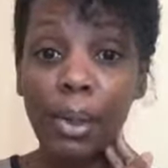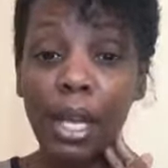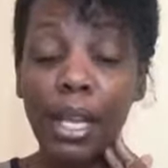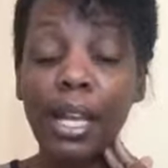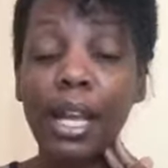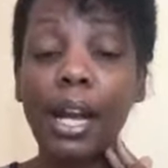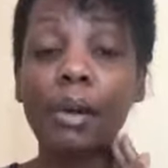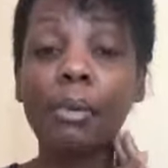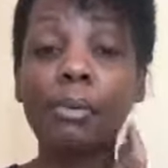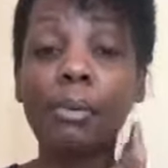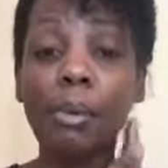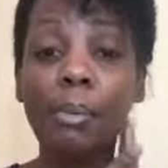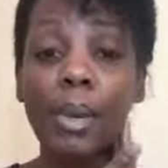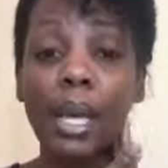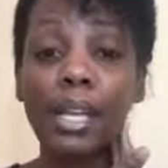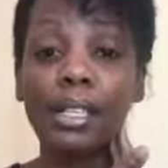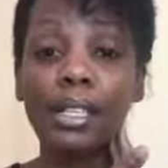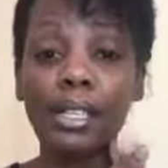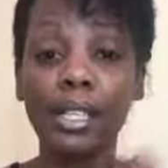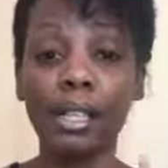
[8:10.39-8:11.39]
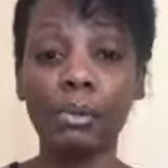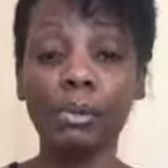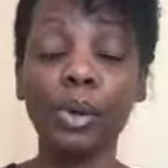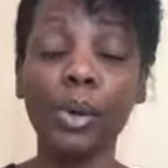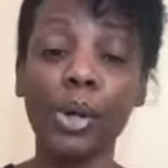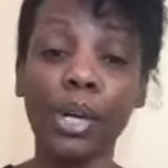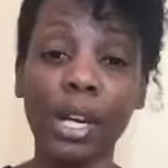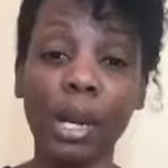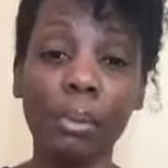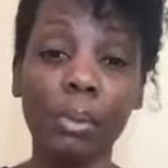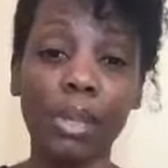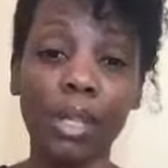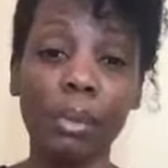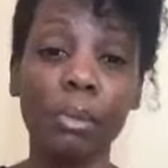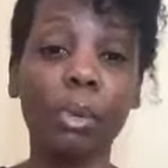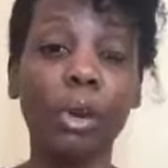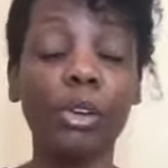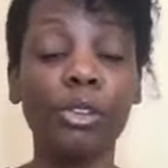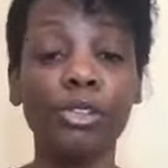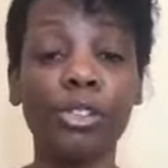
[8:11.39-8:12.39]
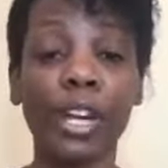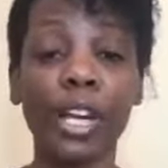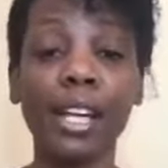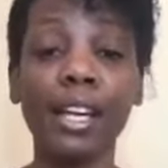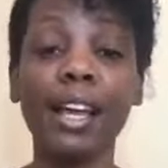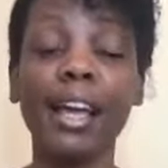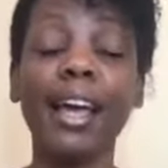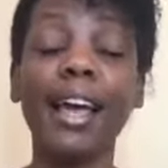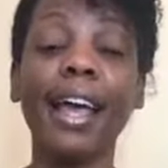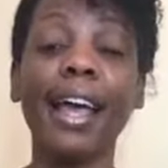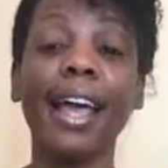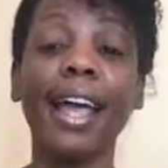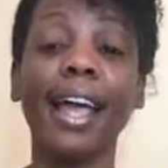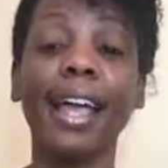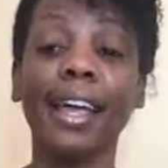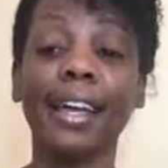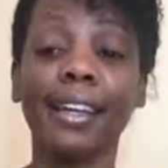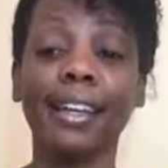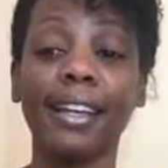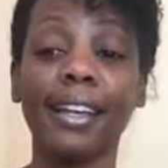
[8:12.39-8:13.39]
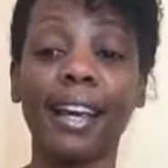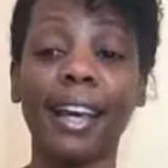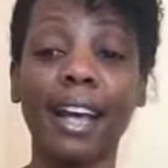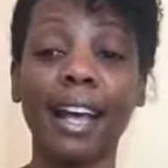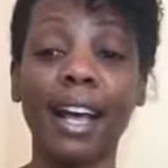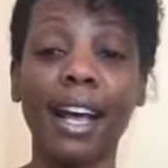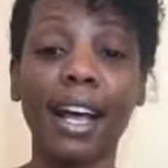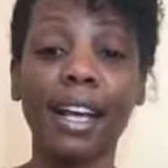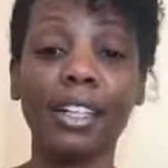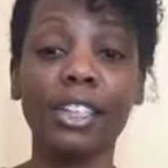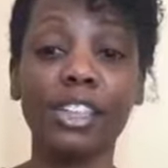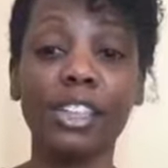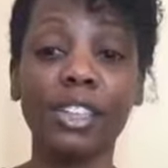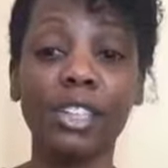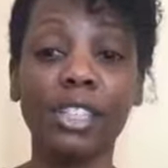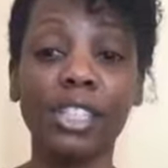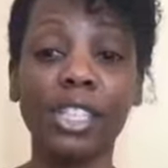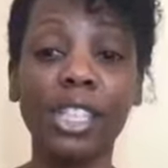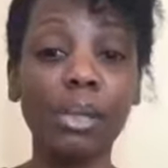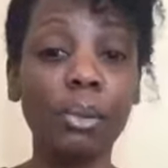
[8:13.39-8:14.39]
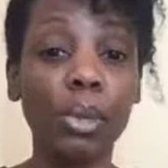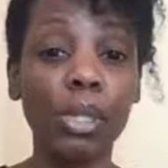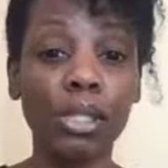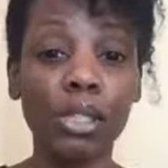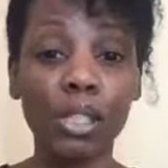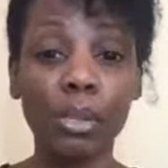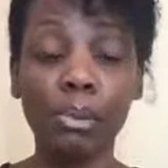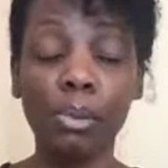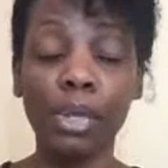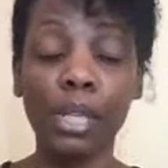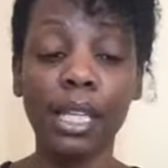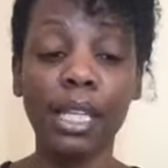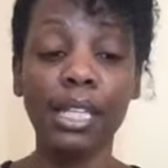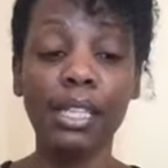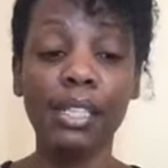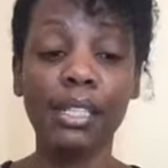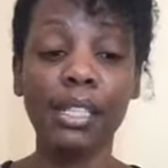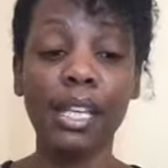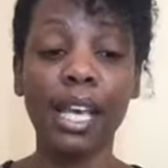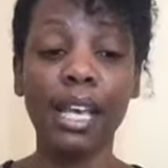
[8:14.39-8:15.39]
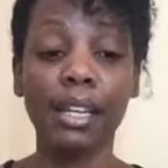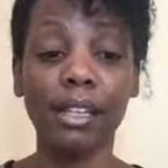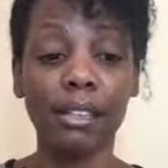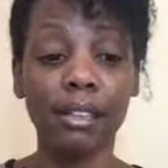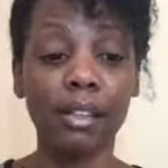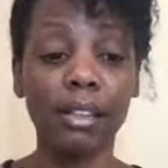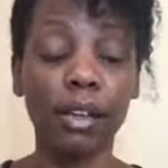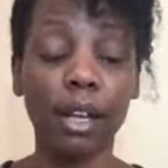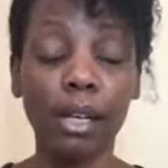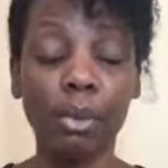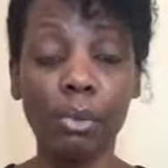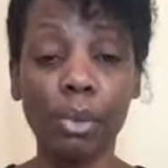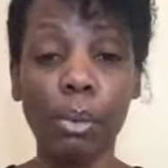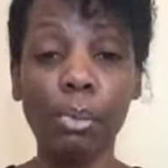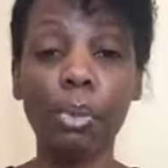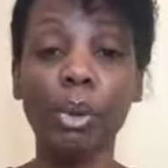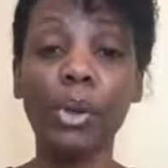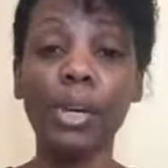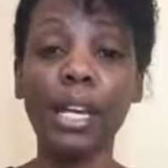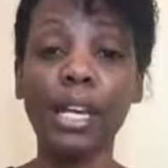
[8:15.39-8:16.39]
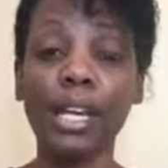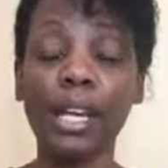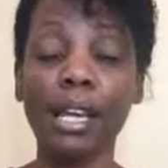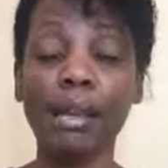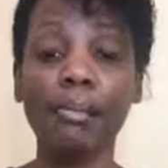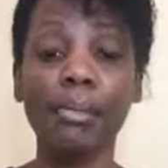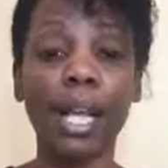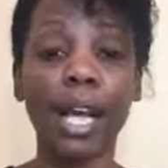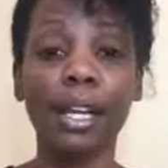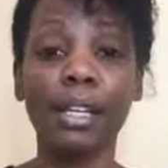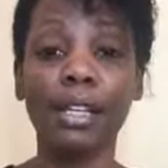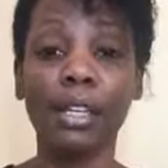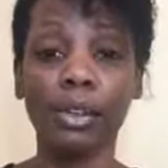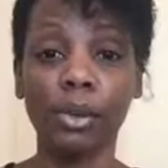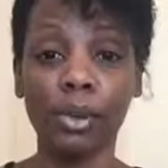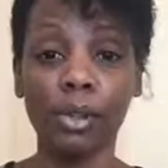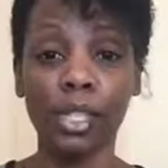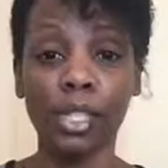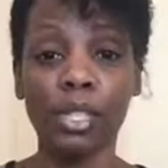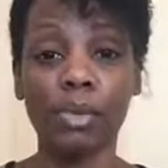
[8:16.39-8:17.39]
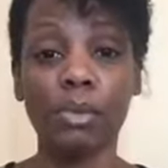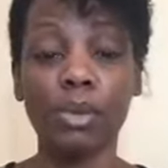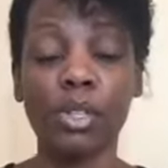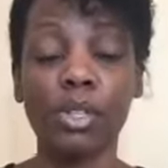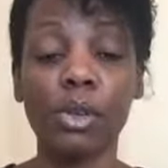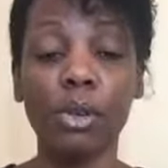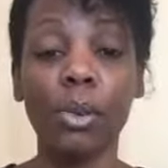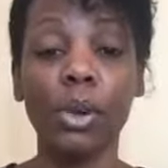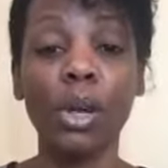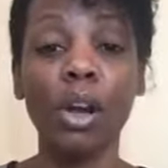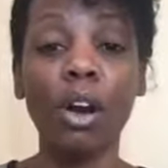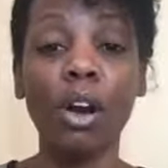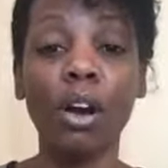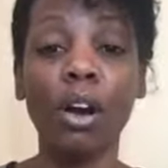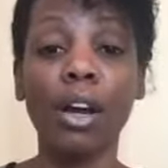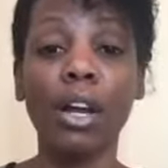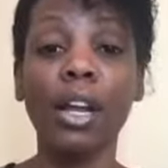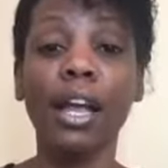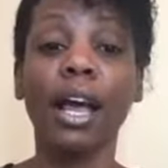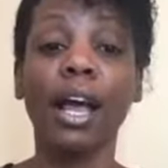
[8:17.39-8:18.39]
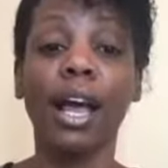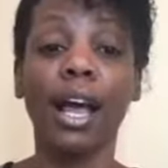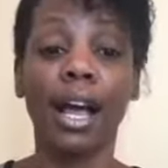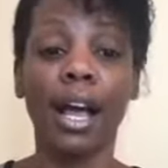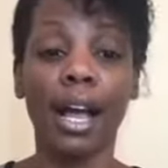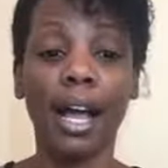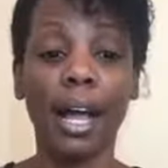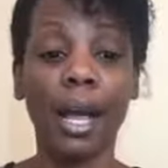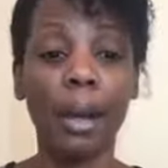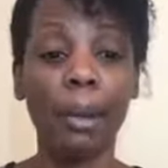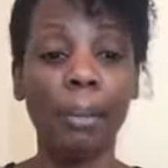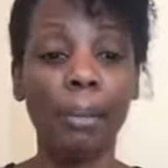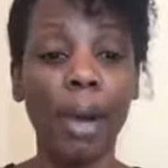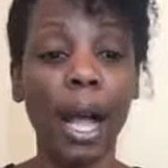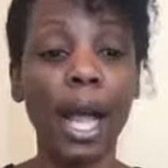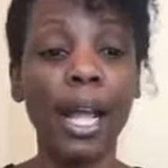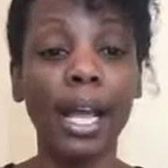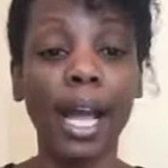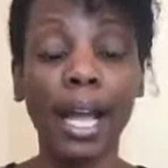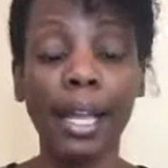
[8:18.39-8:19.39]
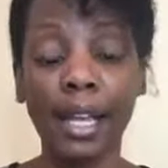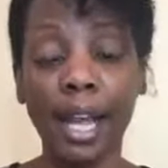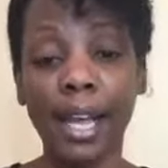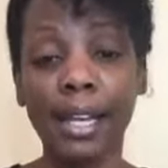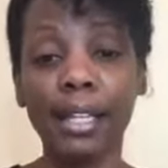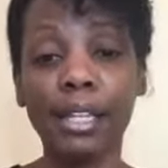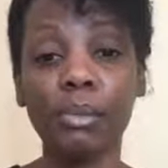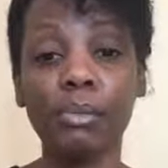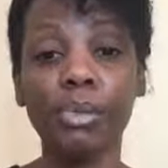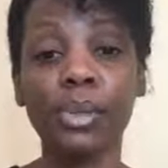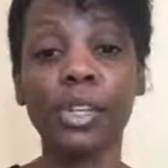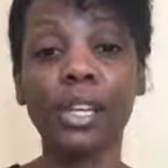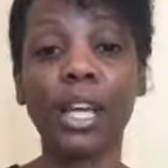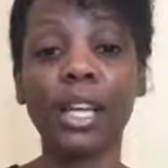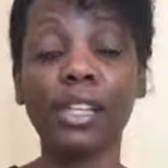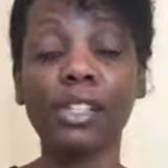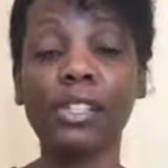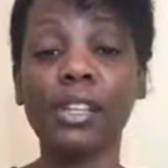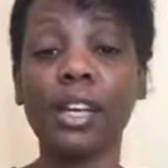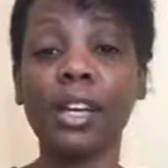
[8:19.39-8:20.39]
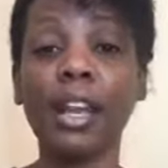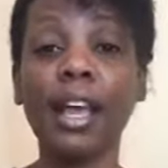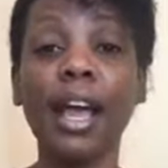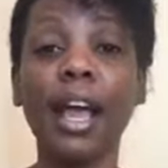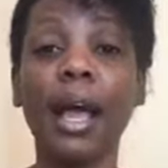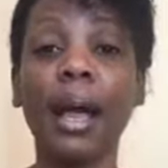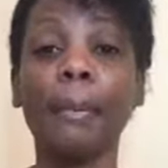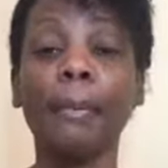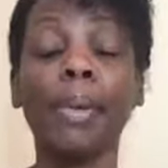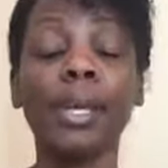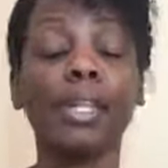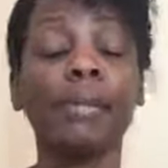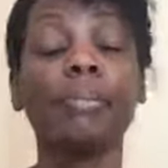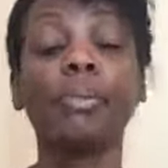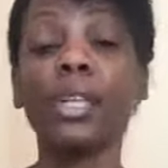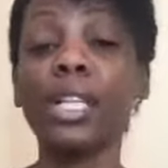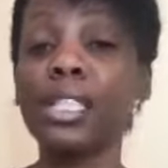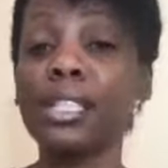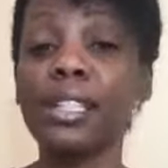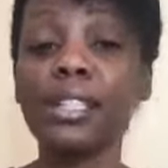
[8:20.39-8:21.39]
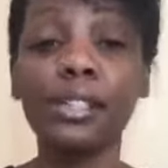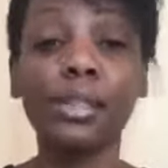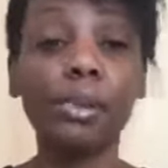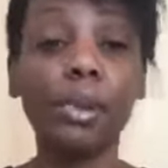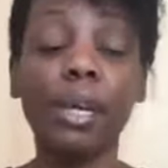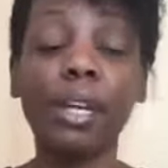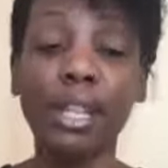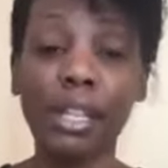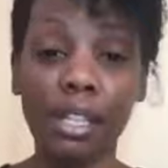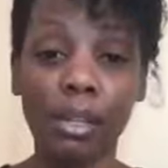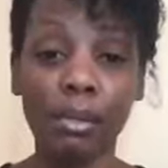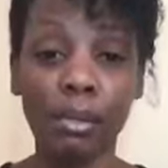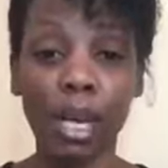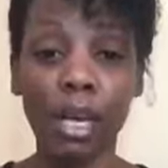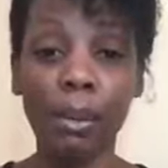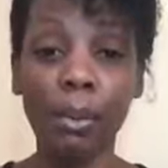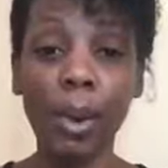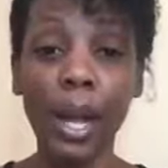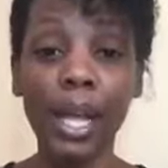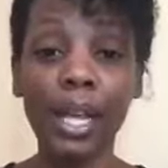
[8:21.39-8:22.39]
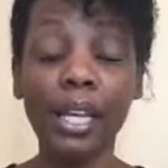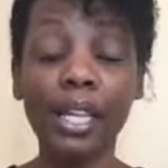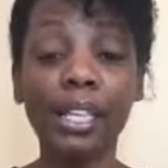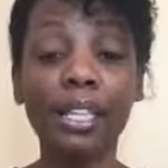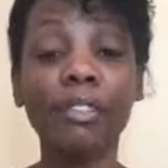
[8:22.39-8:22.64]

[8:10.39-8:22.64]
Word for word: A young woman, she had broken up with her boyfriend, and uh, she went to the police and and reported him that you know this is what's going on. Um, I, I I need protection, but the police didn't do anything right away.